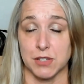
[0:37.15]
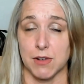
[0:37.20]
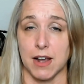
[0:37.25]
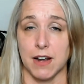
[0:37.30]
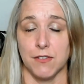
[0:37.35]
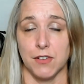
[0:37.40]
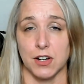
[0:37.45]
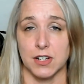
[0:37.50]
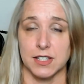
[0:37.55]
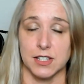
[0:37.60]
So I
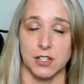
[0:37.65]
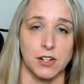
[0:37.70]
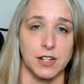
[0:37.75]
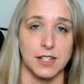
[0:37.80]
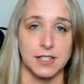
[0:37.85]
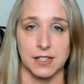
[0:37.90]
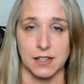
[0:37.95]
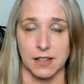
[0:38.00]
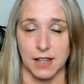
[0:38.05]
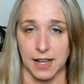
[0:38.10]
had a very
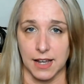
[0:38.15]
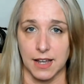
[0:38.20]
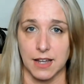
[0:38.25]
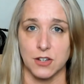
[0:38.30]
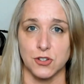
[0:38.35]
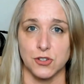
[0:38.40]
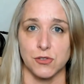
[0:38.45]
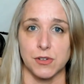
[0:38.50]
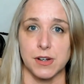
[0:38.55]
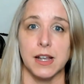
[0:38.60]
serious leg
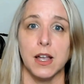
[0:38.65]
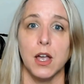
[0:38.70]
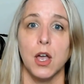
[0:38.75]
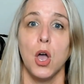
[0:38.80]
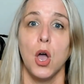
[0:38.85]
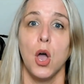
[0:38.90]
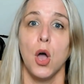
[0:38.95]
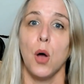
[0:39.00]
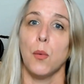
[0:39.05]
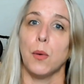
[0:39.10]
injury
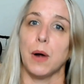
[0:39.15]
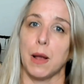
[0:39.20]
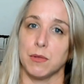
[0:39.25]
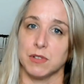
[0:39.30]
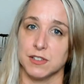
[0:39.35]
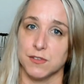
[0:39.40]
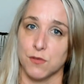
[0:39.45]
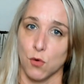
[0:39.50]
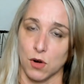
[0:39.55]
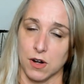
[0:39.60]
when I
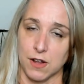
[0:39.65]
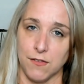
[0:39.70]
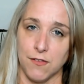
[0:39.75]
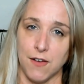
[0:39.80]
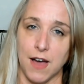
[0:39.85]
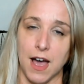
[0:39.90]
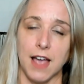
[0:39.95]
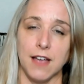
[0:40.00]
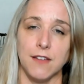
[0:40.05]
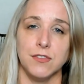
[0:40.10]
was
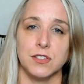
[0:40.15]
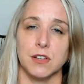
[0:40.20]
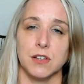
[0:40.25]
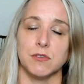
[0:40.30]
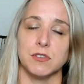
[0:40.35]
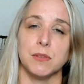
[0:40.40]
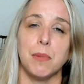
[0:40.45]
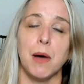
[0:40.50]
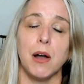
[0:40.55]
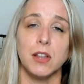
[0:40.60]
45. So it
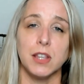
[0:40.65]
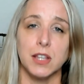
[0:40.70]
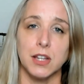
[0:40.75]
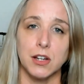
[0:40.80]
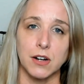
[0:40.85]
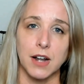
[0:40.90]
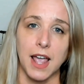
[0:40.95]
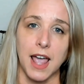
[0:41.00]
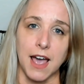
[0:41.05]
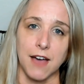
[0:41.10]
was about a
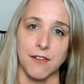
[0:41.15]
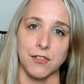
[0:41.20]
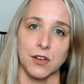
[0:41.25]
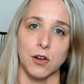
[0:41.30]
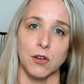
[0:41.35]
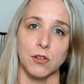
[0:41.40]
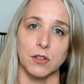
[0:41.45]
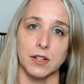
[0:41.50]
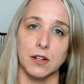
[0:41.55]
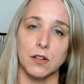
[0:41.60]
year and a half
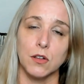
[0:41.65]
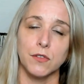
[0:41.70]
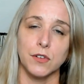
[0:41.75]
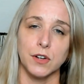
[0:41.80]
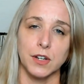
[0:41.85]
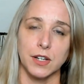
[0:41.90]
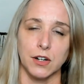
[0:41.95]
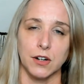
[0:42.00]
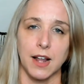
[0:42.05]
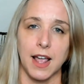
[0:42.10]
ago, a little
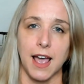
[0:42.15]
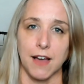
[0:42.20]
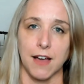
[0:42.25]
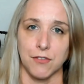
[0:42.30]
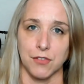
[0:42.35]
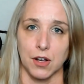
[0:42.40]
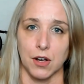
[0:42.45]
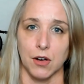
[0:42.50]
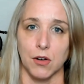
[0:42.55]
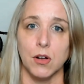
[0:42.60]
over a year and a
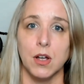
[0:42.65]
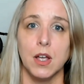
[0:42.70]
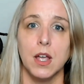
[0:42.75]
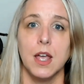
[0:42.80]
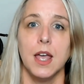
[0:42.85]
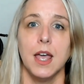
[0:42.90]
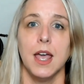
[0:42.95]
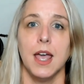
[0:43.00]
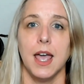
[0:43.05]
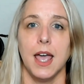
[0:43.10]
half ago.
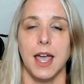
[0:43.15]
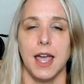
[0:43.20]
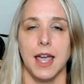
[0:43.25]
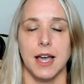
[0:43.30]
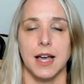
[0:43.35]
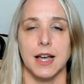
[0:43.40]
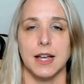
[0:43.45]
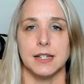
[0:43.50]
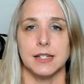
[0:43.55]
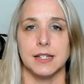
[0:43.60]

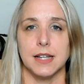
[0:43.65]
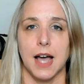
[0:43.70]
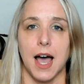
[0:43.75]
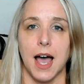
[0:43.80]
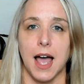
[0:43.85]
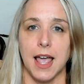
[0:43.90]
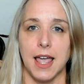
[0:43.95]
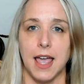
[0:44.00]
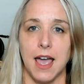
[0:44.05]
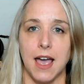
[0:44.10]
And
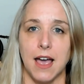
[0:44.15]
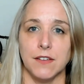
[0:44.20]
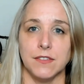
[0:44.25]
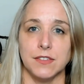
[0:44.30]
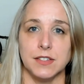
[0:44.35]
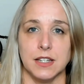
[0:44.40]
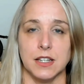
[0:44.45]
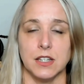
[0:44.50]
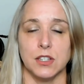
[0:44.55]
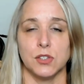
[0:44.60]
I
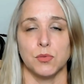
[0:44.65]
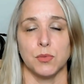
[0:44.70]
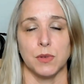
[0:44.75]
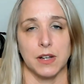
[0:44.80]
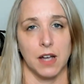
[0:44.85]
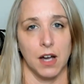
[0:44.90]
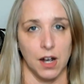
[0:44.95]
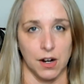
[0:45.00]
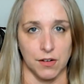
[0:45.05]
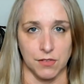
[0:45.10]
have since
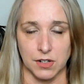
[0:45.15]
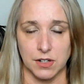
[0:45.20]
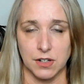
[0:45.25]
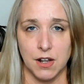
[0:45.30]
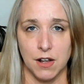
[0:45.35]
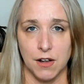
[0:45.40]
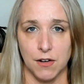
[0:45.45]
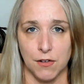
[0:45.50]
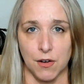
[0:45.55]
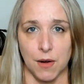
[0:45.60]

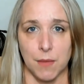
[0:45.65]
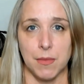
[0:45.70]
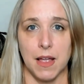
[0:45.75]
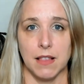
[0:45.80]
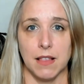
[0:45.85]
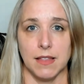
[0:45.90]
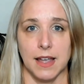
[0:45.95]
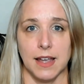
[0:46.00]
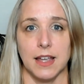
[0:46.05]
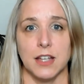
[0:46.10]
recovered from
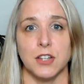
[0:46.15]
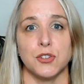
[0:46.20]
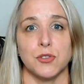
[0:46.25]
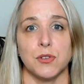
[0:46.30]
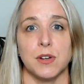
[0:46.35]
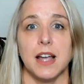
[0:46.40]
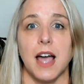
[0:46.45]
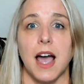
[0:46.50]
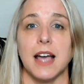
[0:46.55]
that leg injury.